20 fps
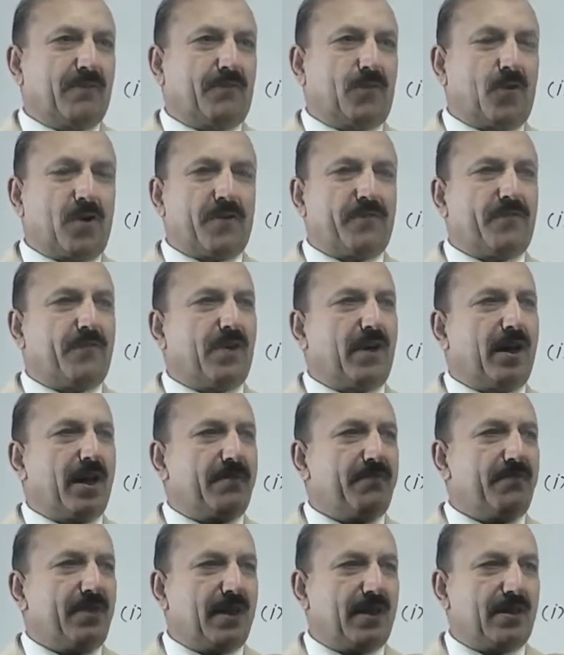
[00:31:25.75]

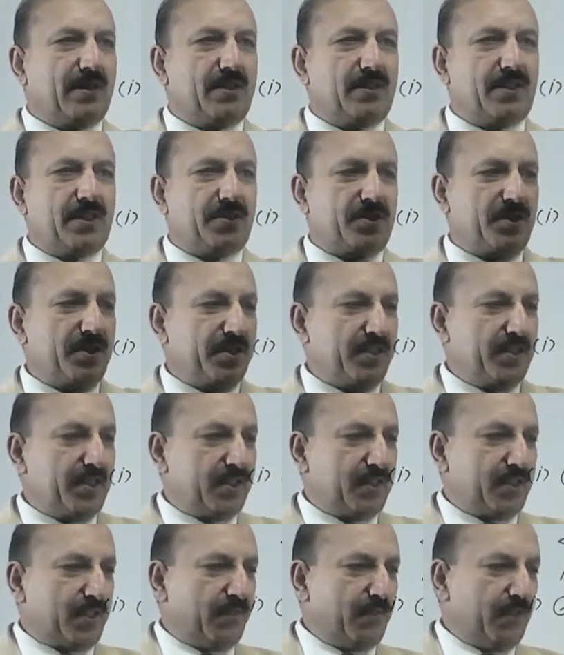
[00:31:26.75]
45, angle 60 degree
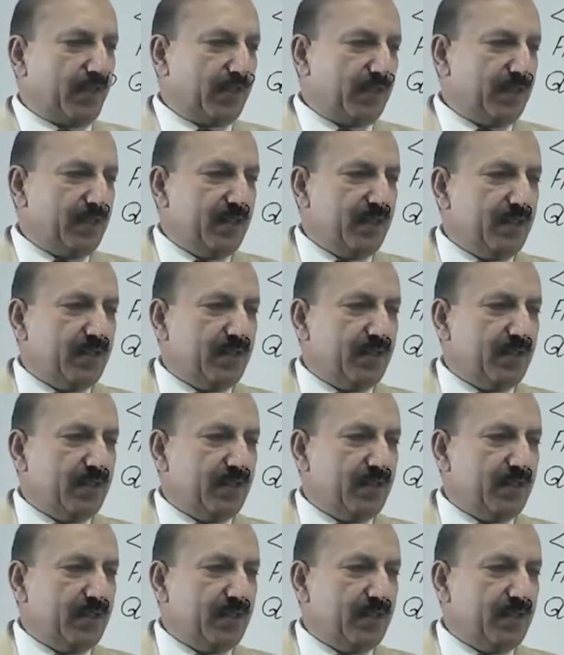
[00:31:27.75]
is given,